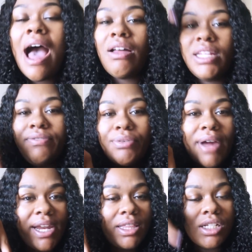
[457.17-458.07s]
I'll leave it
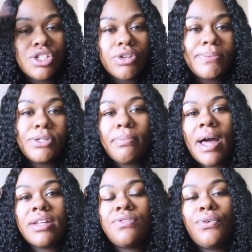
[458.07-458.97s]
right in the description
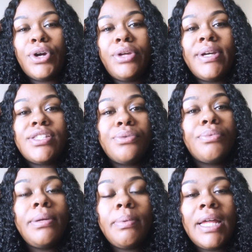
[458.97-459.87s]
box for you. It's a
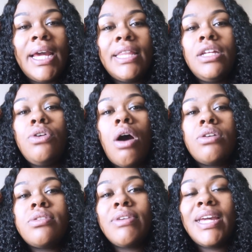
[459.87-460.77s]
replay and then you
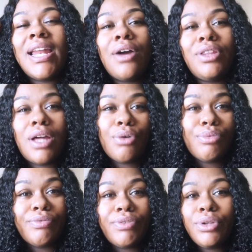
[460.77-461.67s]
also get a, a
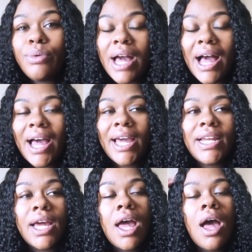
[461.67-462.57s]
review
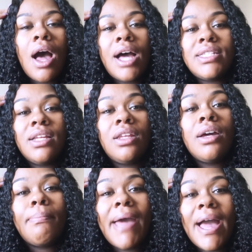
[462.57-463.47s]
guide uh, to
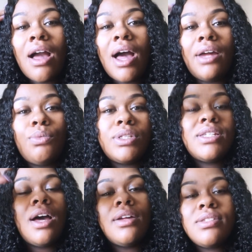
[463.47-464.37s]
look back on with
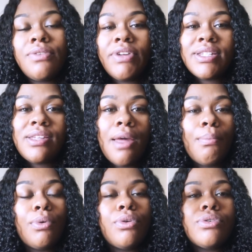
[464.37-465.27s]
tons of
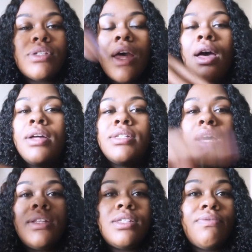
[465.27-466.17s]
examples,
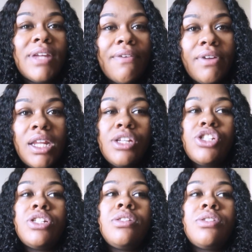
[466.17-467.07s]
tons of
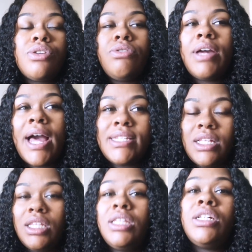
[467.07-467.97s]
definitions so you guys
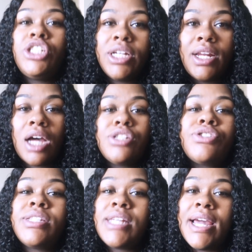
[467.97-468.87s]
legit
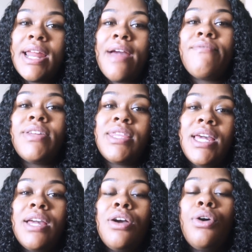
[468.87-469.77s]
understand
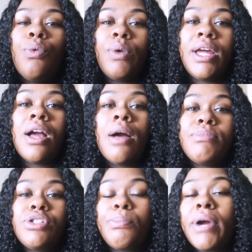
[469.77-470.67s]
everything when it
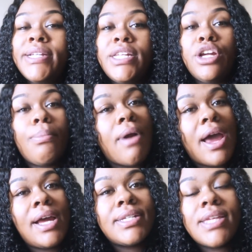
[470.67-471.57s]
comes to pricing your
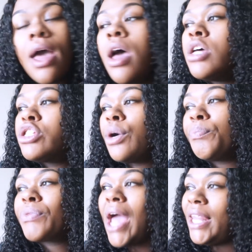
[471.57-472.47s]
products. So
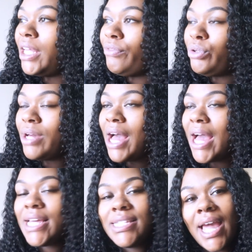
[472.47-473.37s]
I love you
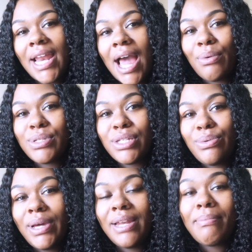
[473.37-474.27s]
guys and I will see
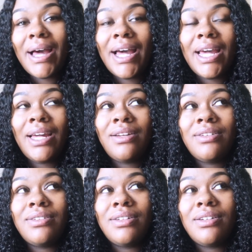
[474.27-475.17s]
you in my
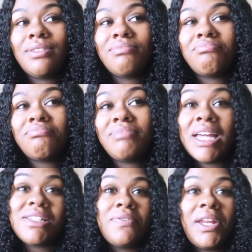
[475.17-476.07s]

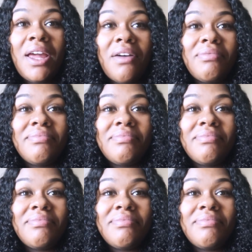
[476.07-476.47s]
next video.